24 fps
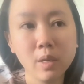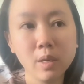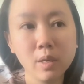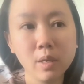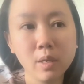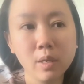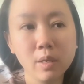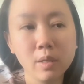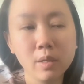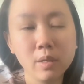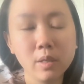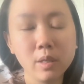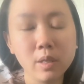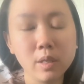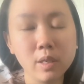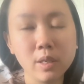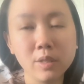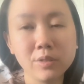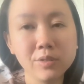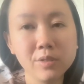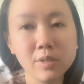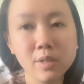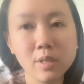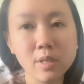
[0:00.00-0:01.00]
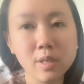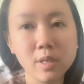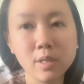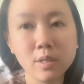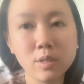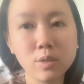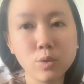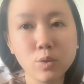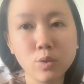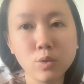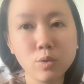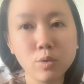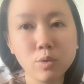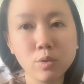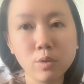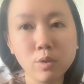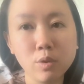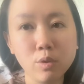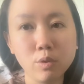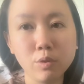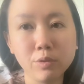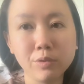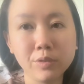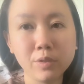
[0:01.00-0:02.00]
He doesn't need to
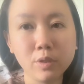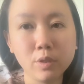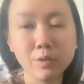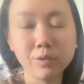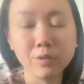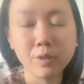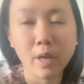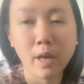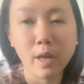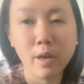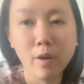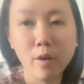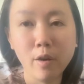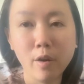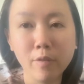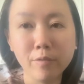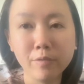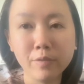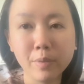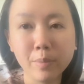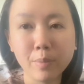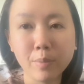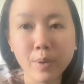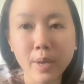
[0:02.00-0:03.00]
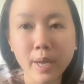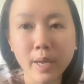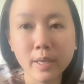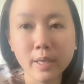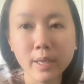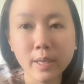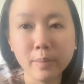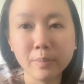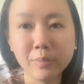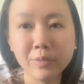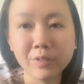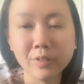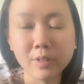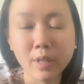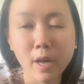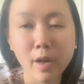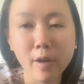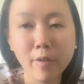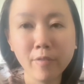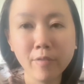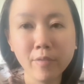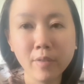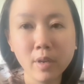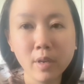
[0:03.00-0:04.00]
use those kind of the brand name
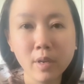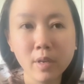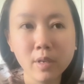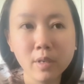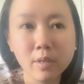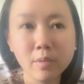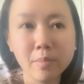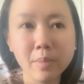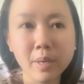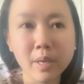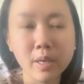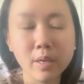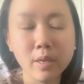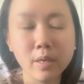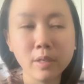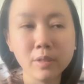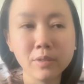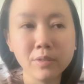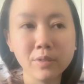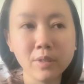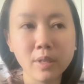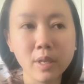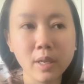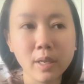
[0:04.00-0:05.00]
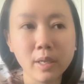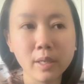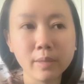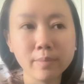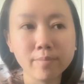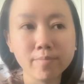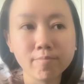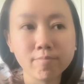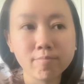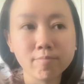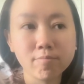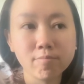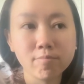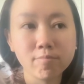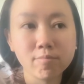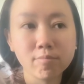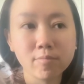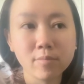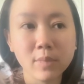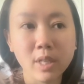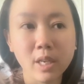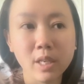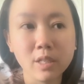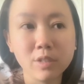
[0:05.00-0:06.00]
stuff, because like
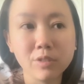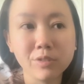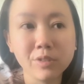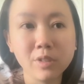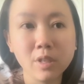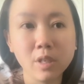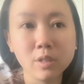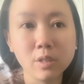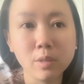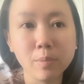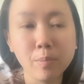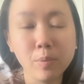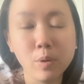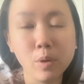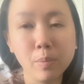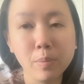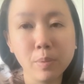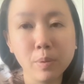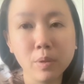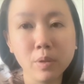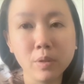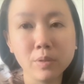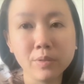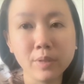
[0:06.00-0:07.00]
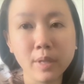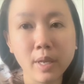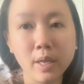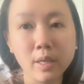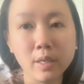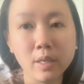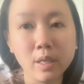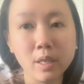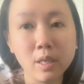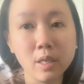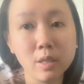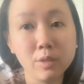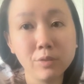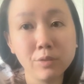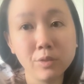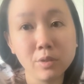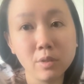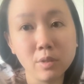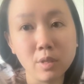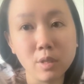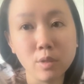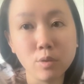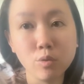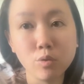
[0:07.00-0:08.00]
that is not the purpose, and he doesn't
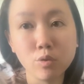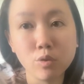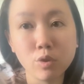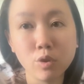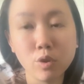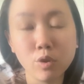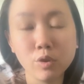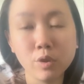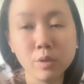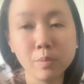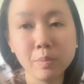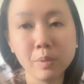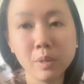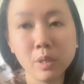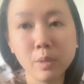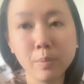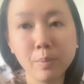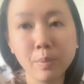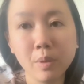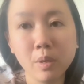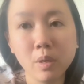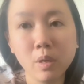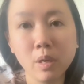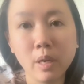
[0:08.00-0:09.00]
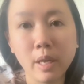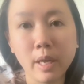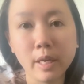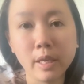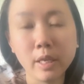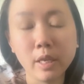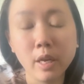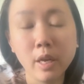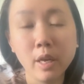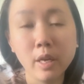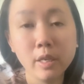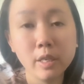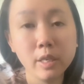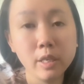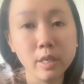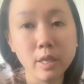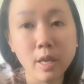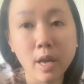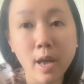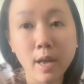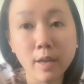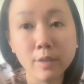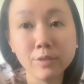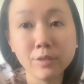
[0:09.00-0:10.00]
need to show the people like he
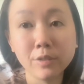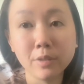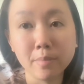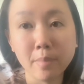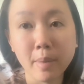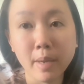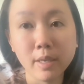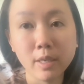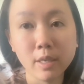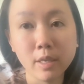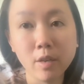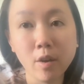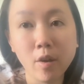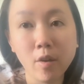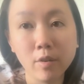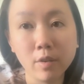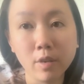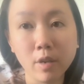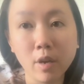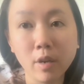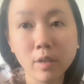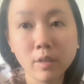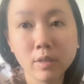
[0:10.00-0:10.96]
has the money or not.